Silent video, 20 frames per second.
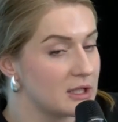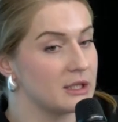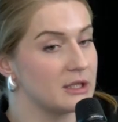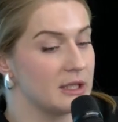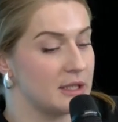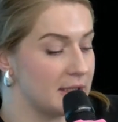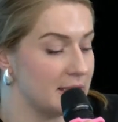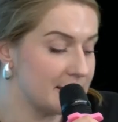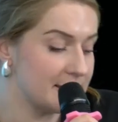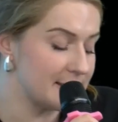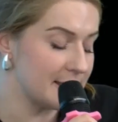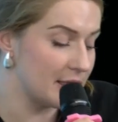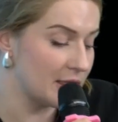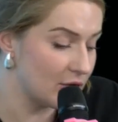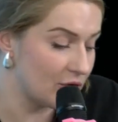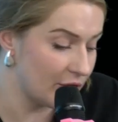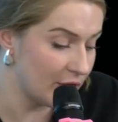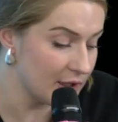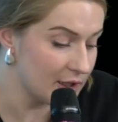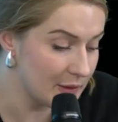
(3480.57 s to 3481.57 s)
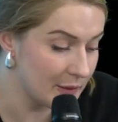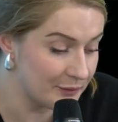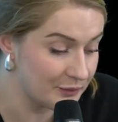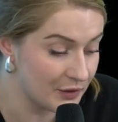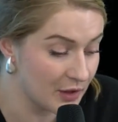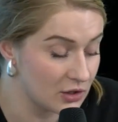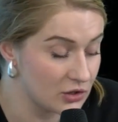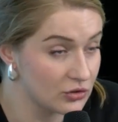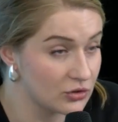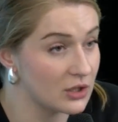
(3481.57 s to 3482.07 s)
So in 3
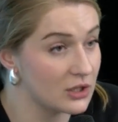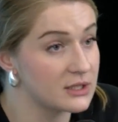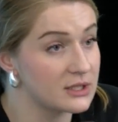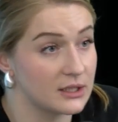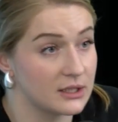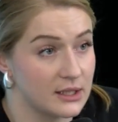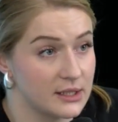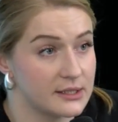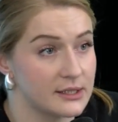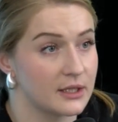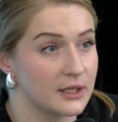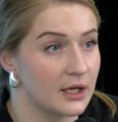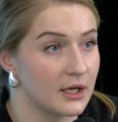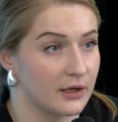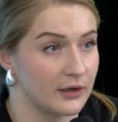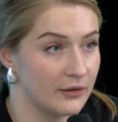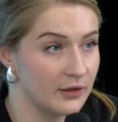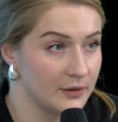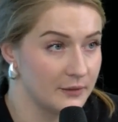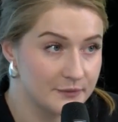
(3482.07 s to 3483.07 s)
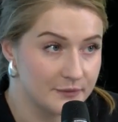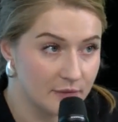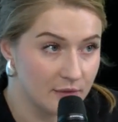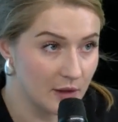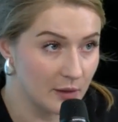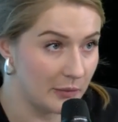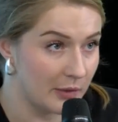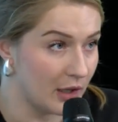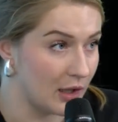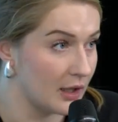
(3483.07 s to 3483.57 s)
weeks, he will
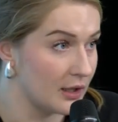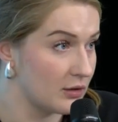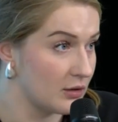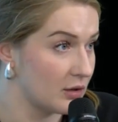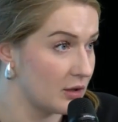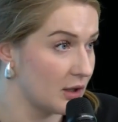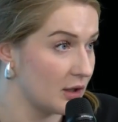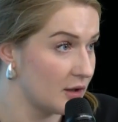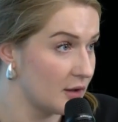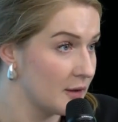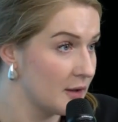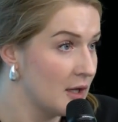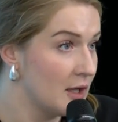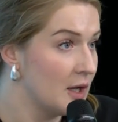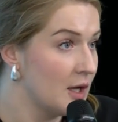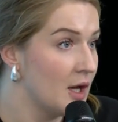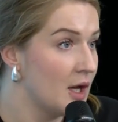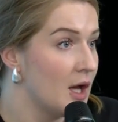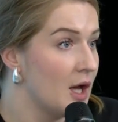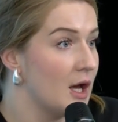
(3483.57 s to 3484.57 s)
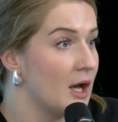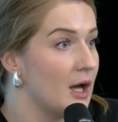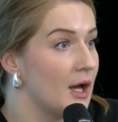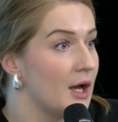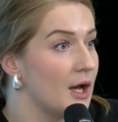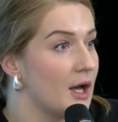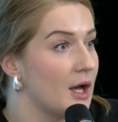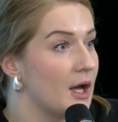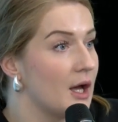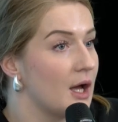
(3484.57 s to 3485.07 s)
spend
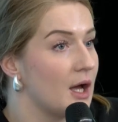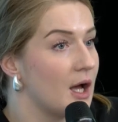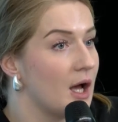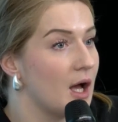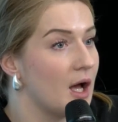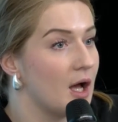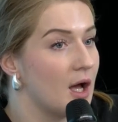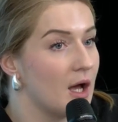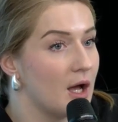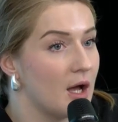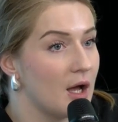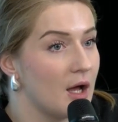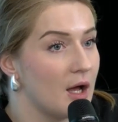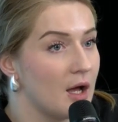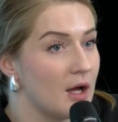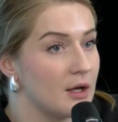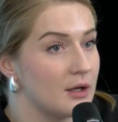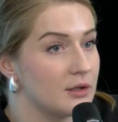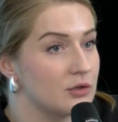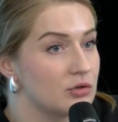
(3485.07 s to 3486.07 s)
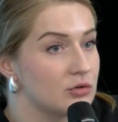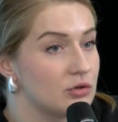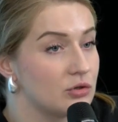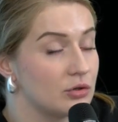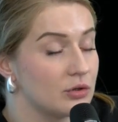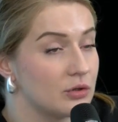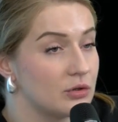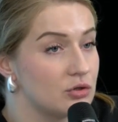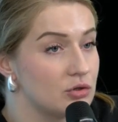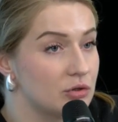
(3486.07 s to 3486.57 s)
410 hryvnia. It's
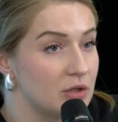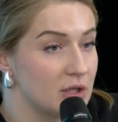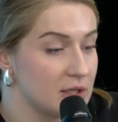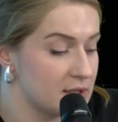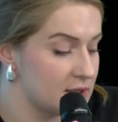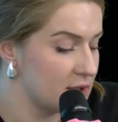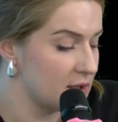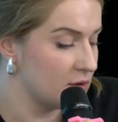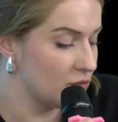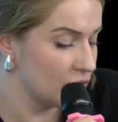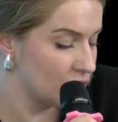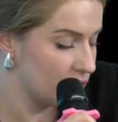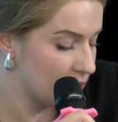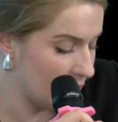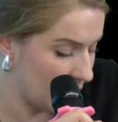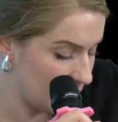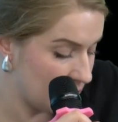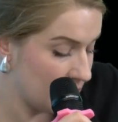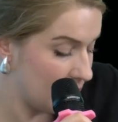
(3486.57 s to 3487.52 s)
not much.